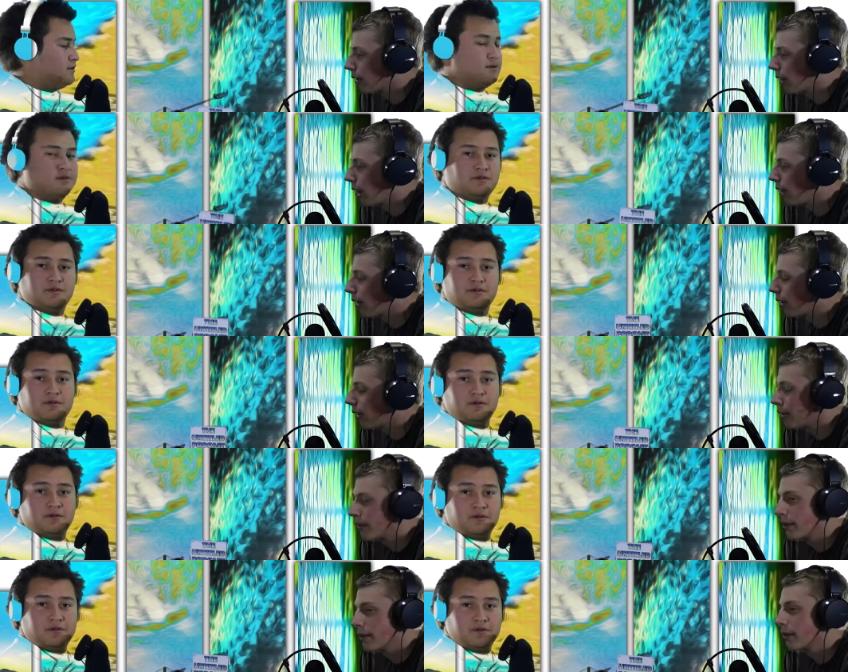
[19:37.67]
Speaker 1: I don't know.
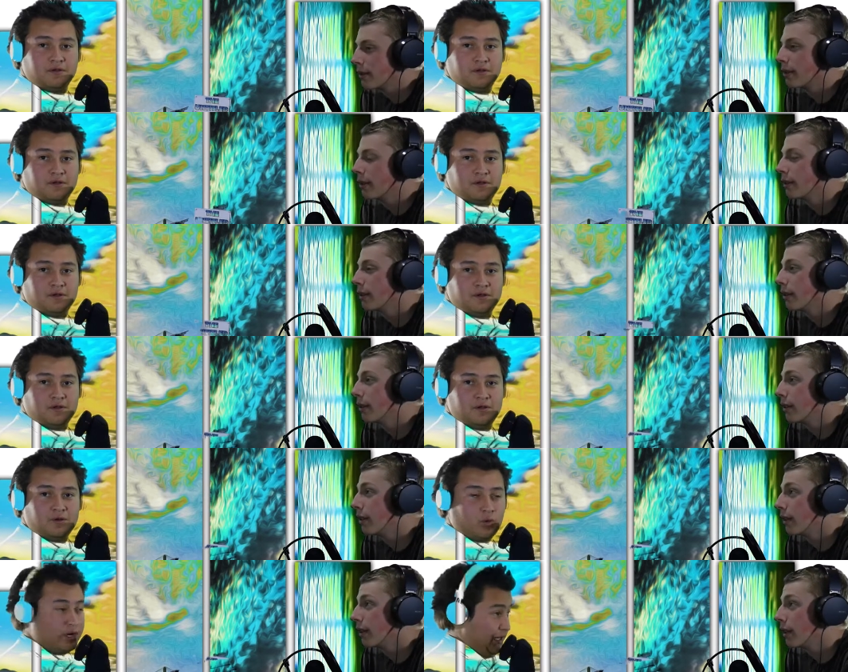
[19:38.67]

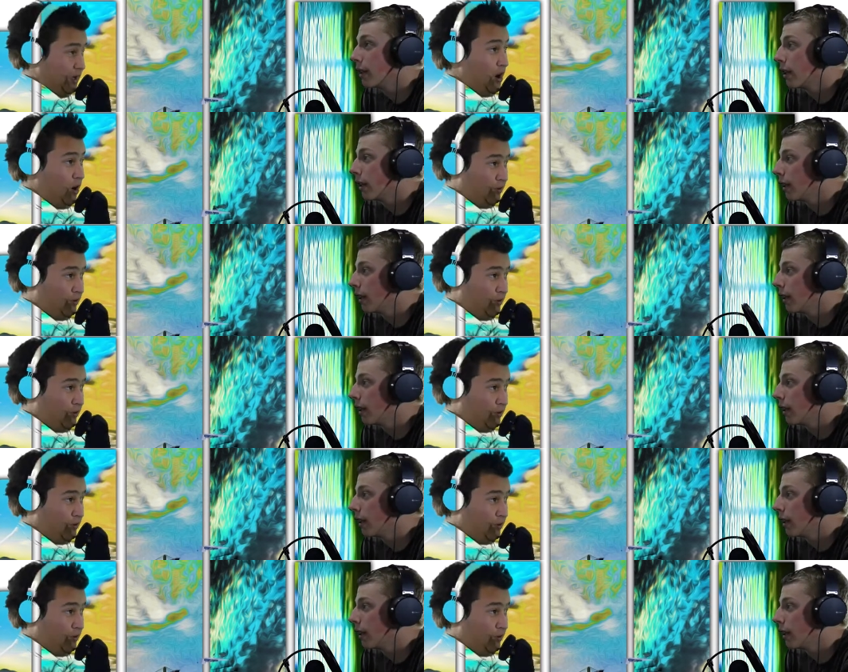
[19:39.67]
Where'd it go?